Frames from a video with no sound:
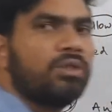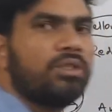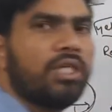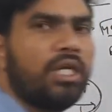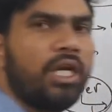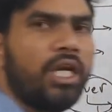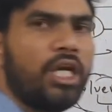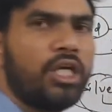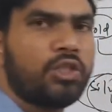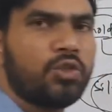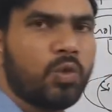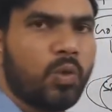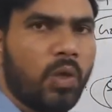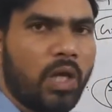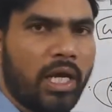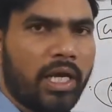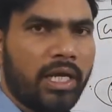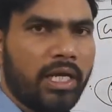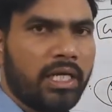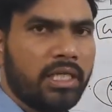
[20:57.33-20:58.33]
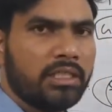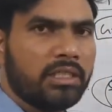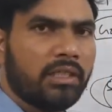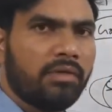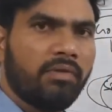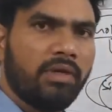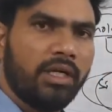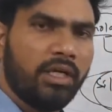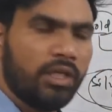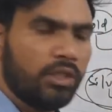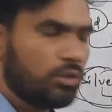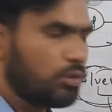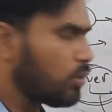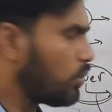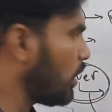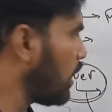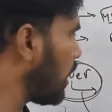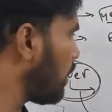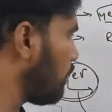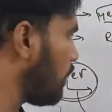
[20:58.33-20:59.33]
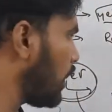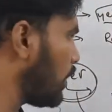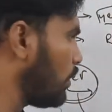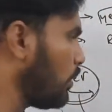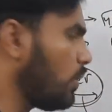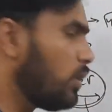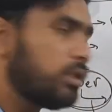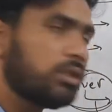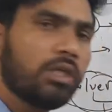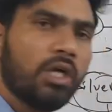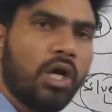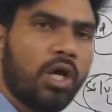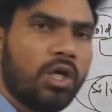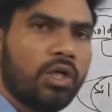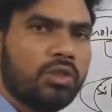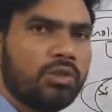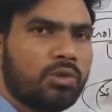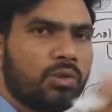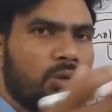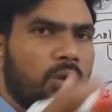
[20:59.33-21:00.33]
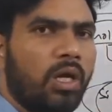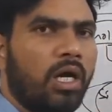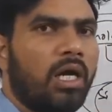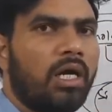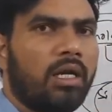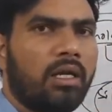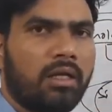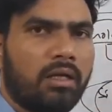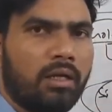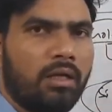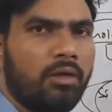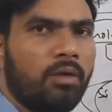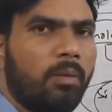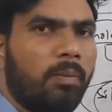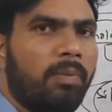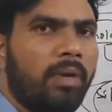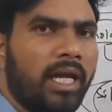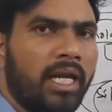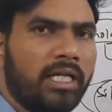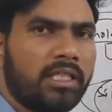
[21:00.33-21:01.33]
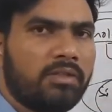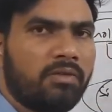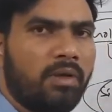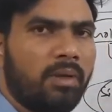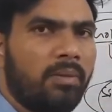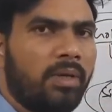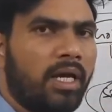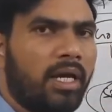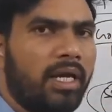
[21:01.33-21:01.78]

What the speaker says: to generate solar energy, we need solar modules, solar plates will be